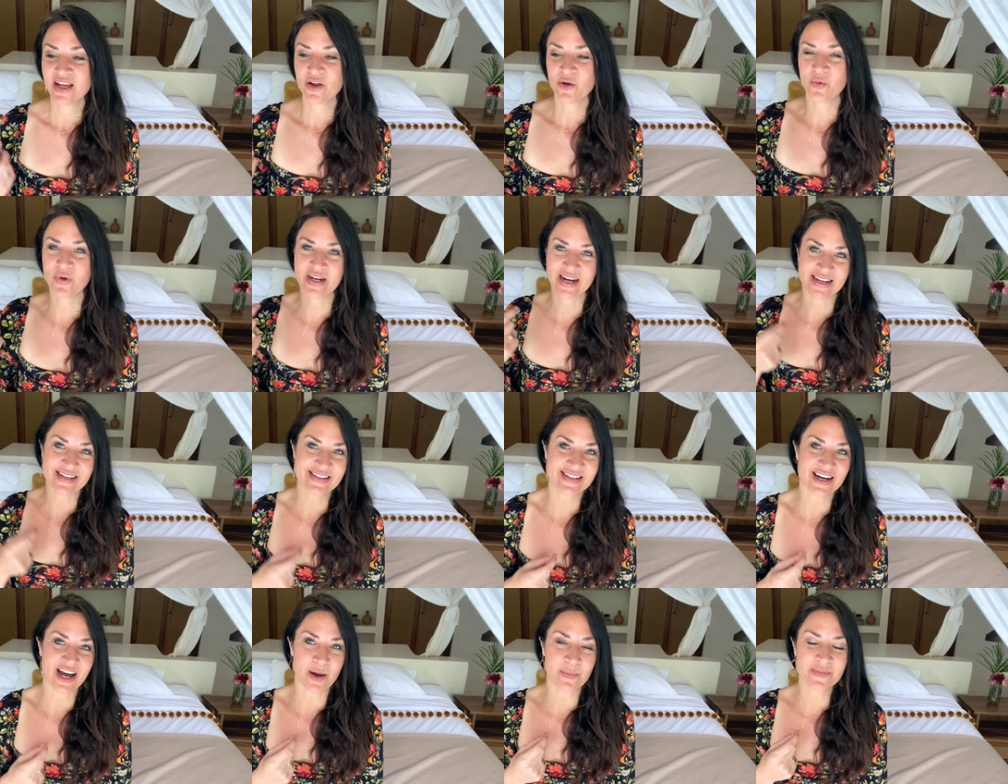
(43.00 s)
when I
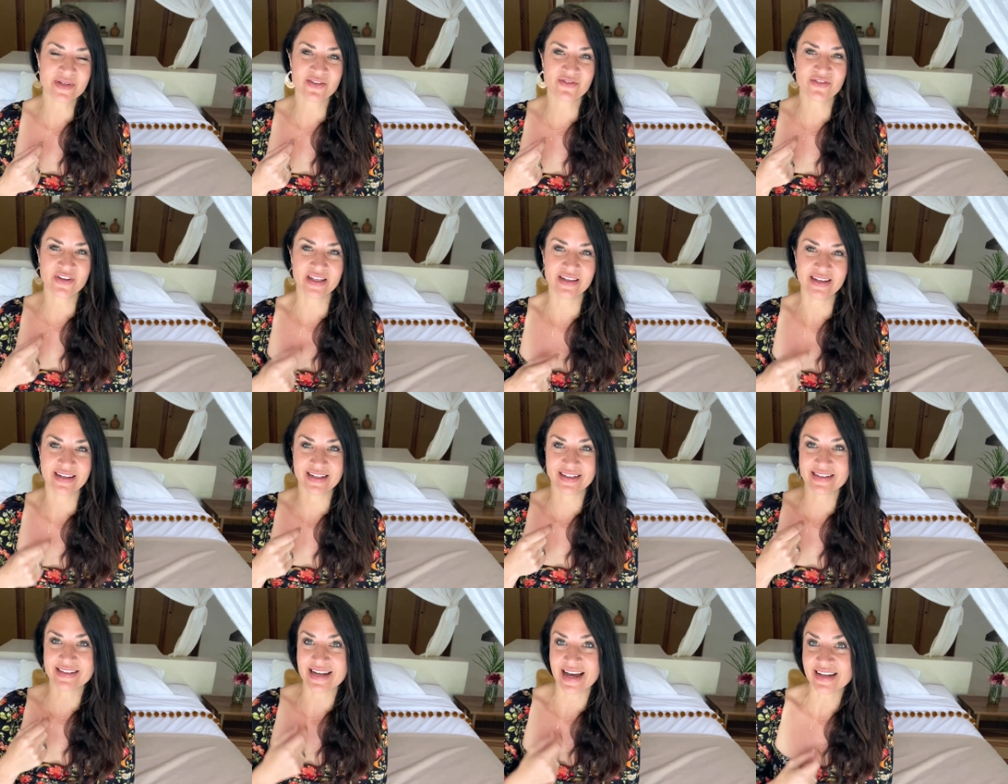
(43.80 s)
stopped
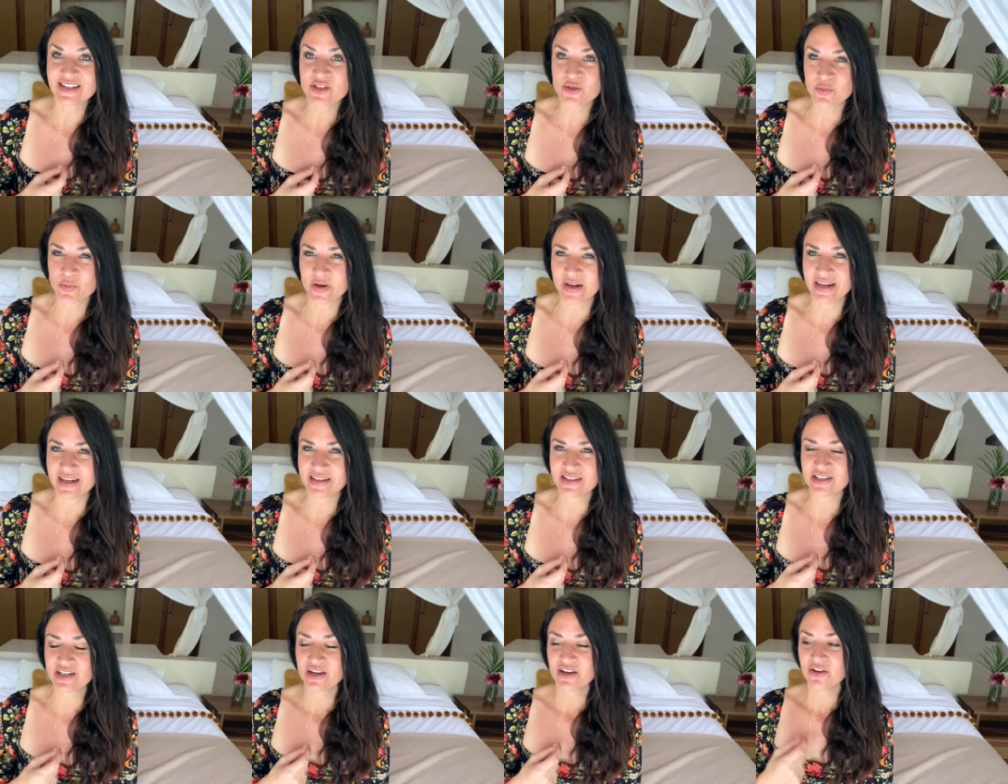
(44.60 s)
feeling
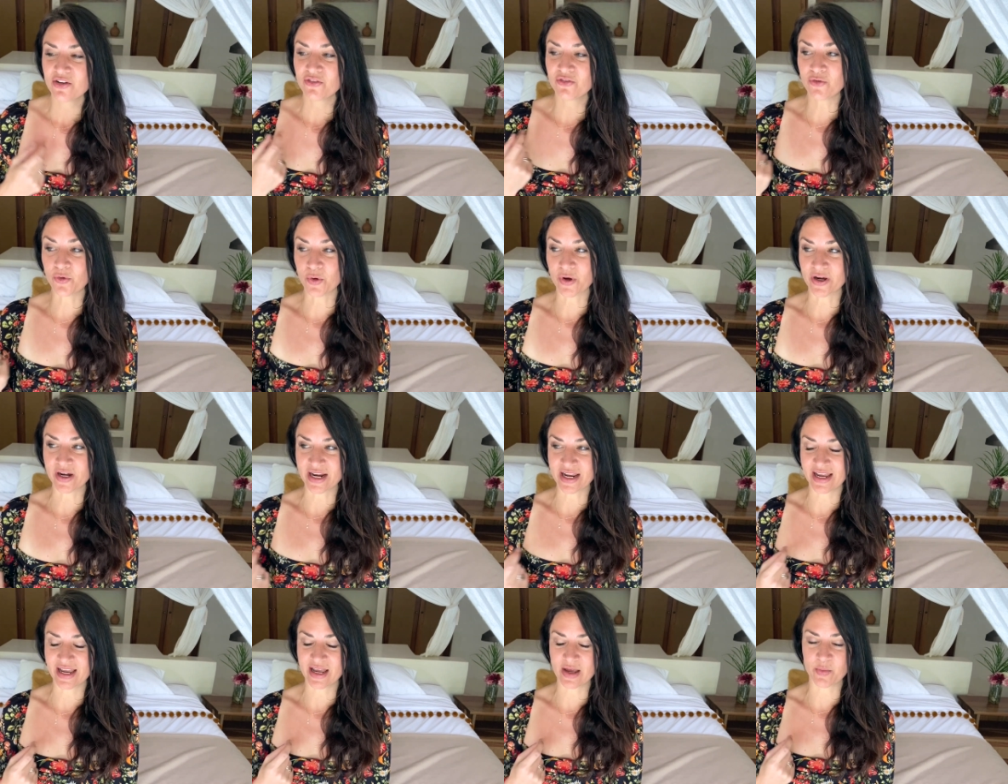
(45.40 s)
desperate for
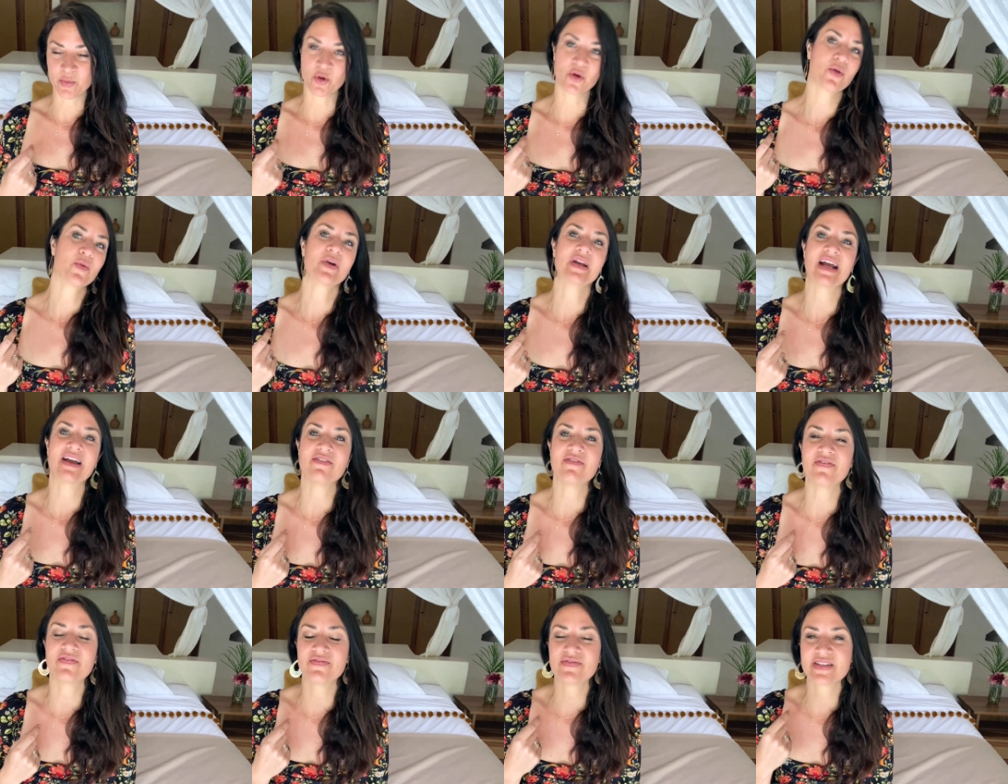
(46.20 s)
him, or when
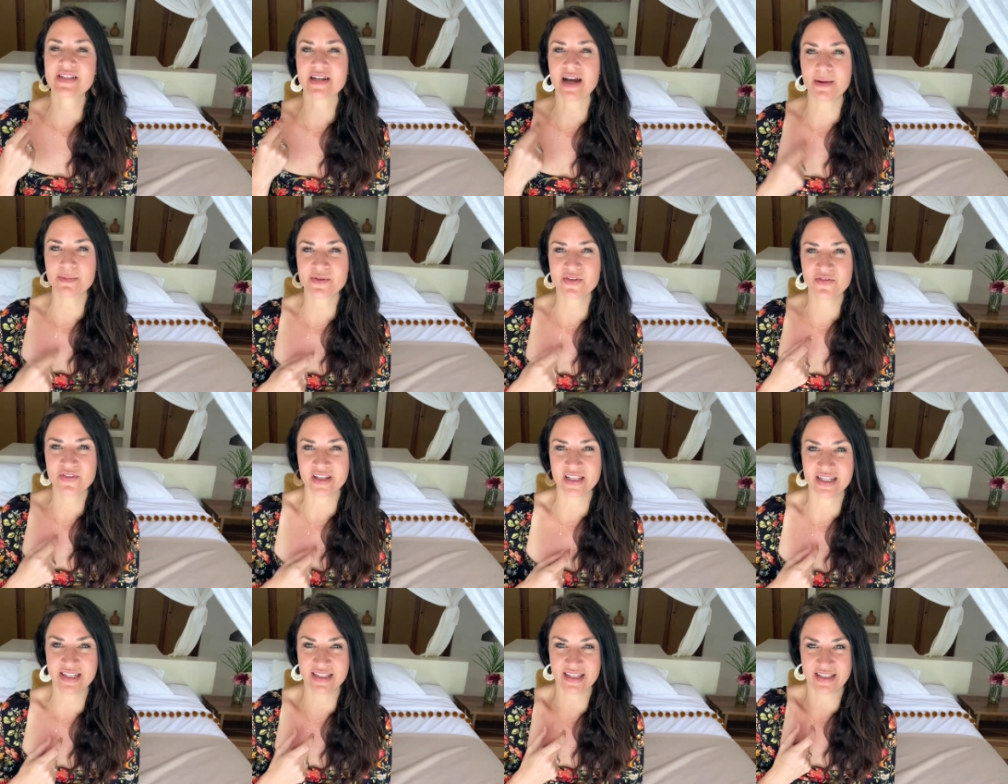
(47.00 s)
I stopped
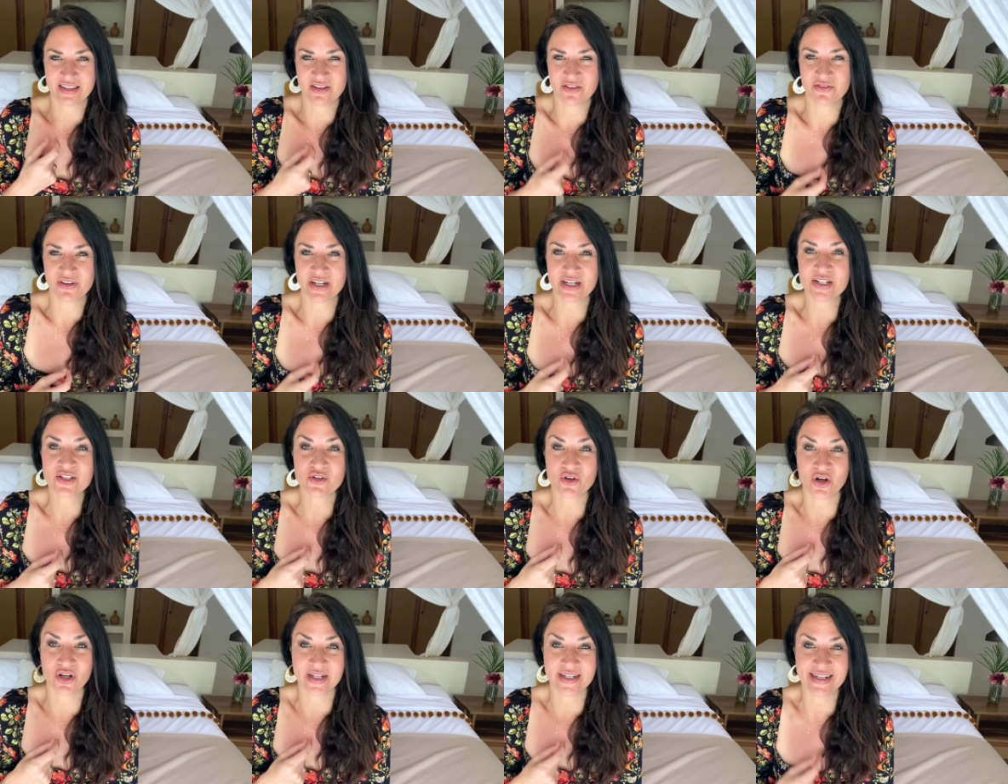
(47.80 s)
feeling a very
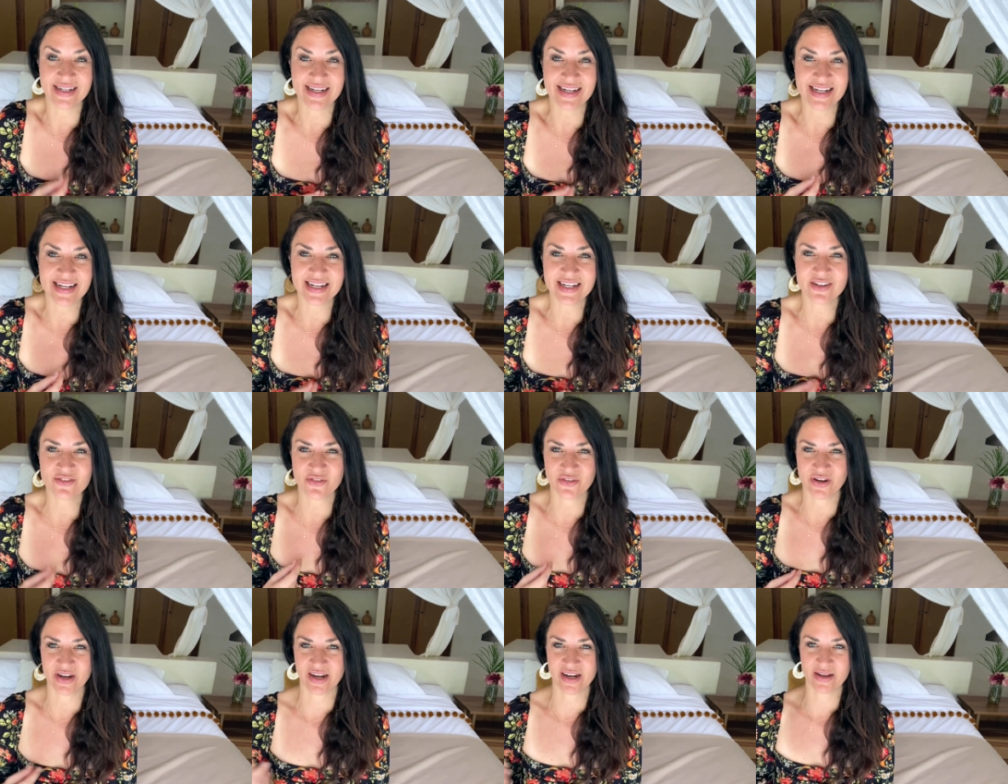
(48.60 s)
strong need
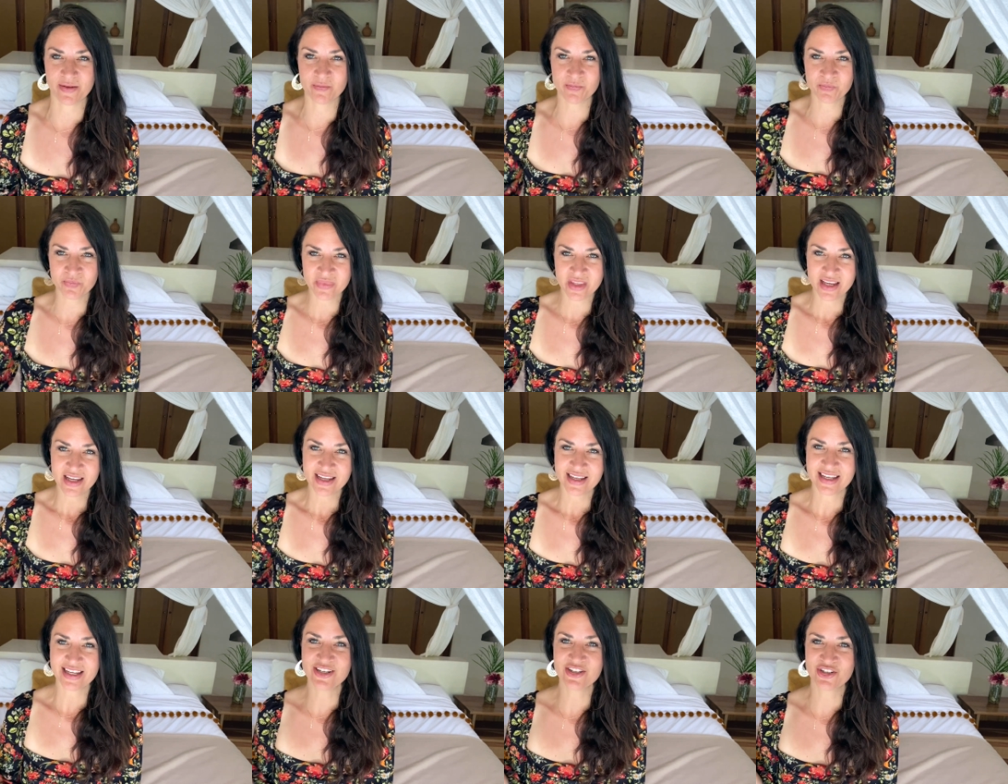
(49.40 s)
for him,
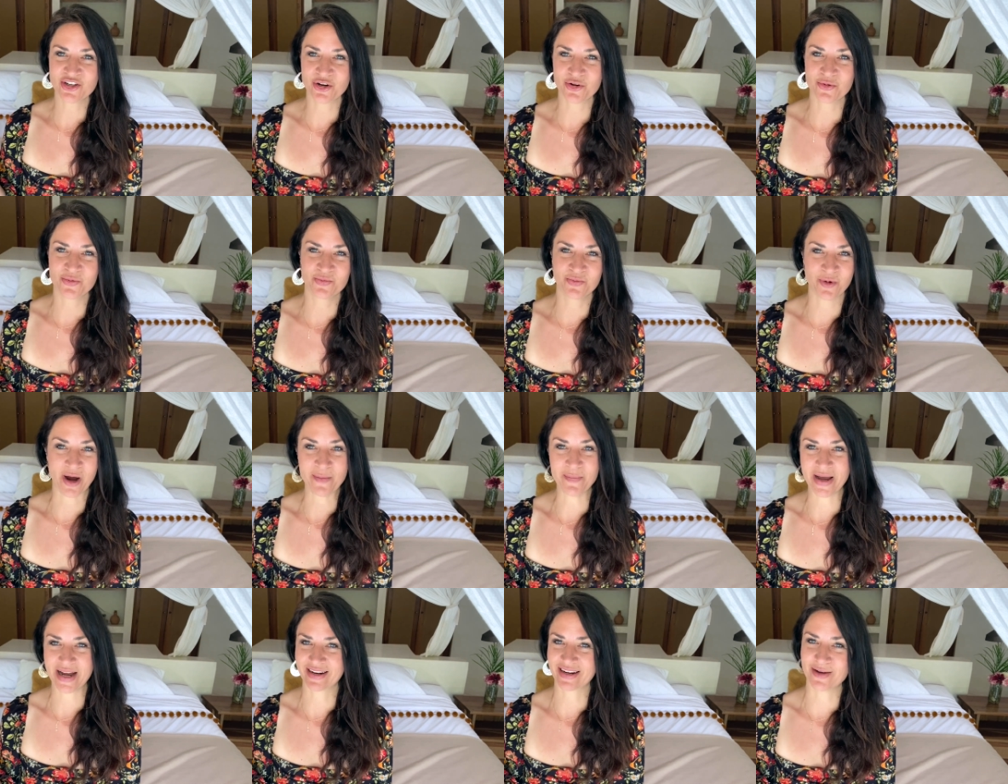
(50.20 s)
he showed
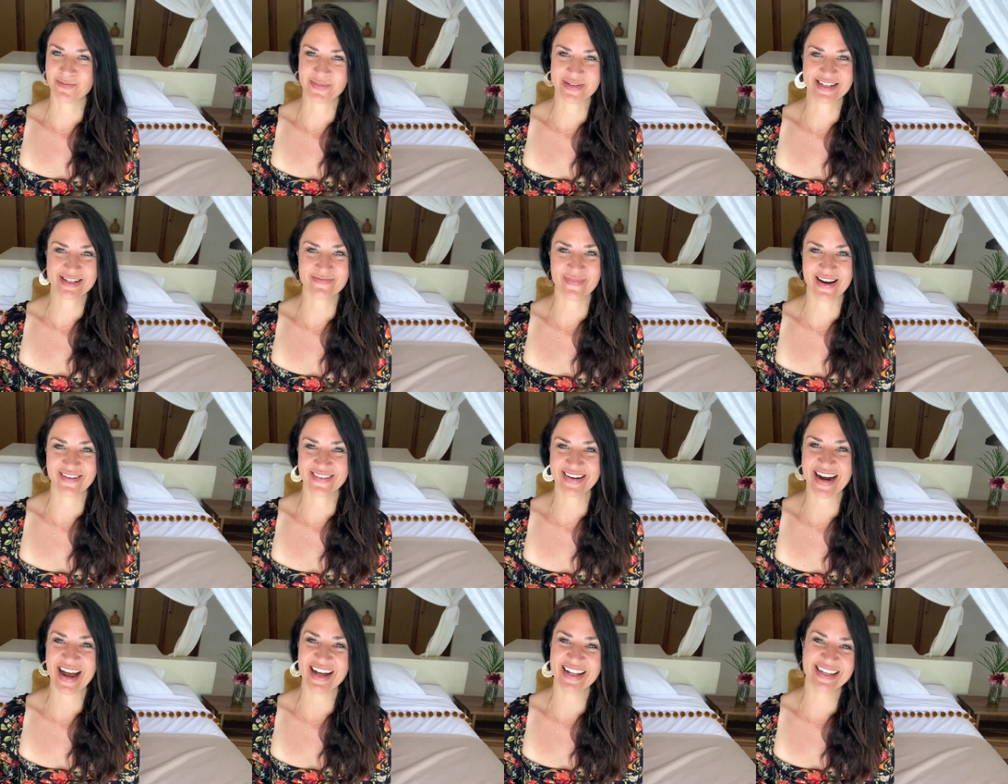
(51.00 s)
right back up into my
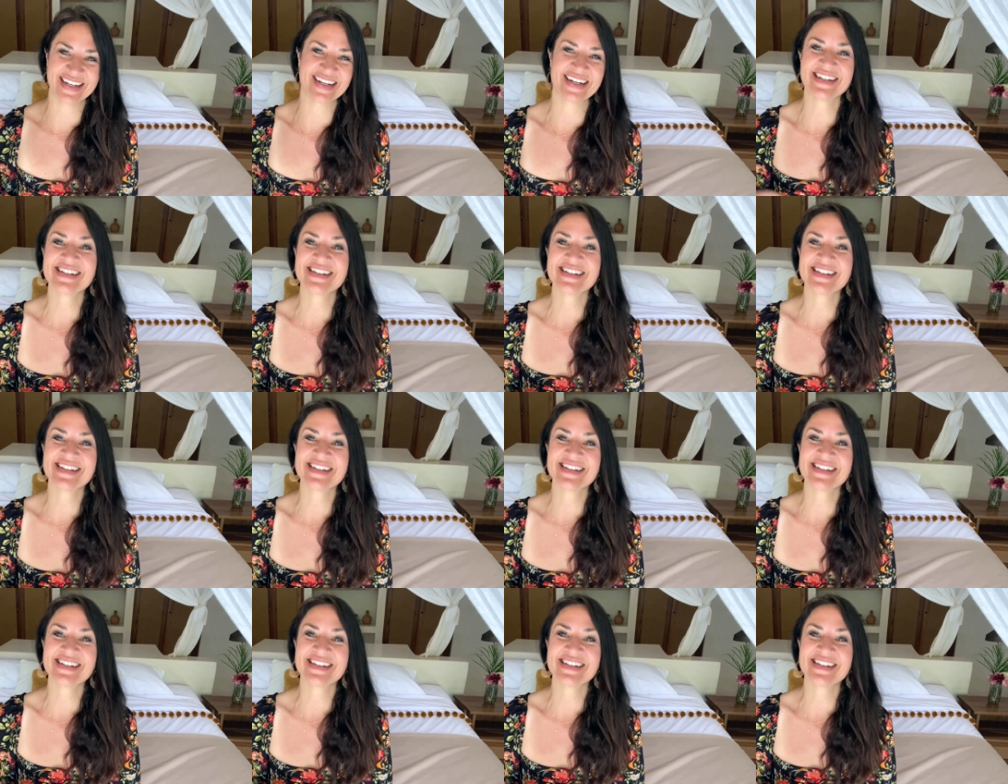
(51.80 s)
reality.